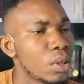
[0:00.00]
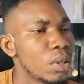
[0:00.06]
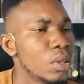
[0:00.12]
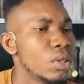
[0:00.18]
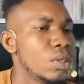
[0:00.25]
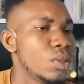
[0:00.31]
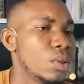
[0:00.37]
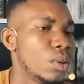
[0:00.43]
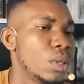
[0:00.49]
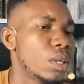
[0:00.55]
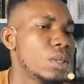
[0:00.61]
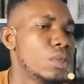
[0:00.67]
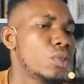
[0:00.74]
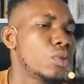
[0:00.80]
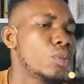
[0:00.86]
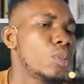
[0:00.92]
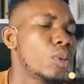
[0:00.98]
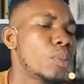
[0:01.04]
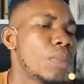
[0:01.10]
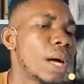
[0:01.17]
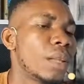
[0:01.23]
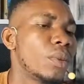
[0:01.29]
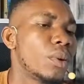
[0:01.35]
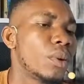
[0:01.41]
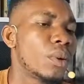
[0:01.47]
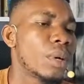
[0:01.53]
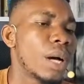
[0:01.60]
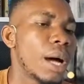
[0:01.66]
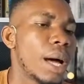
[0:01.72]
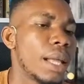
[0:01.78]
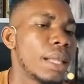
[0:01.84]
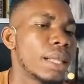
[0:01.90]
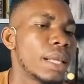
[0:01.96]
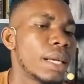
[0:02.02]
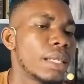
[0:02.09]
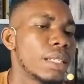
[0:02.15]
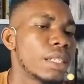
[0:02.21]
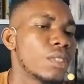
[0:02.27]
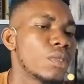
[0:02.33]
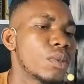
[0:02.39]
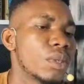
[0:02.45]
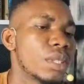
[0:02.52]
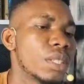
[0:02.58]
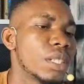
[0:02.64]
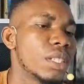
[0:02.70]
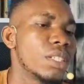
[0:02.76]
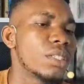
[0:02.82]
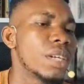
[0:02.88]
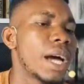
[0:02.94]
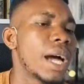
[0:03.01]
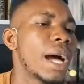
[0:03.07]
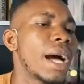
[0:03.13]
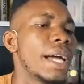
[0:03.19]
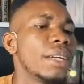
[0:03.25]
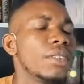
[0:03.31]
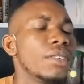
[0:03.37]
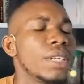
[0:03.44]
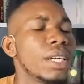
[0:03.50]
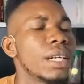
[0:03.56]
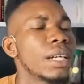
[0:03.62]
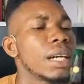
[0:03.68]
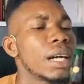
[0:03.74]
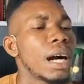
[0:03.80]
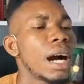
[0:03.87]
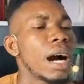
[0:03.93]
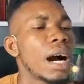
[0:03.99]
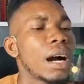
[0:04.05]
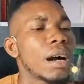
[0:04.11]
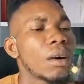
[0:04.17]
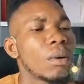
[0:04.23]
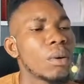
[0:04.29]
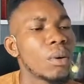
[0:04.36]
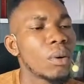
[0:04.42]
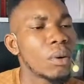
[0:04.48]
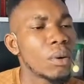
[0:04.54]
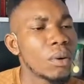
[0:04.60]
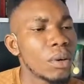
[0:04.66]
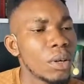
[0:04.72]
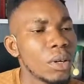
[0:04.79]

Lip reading: So it's 2-propanol, and then this one is trihydric alcohol.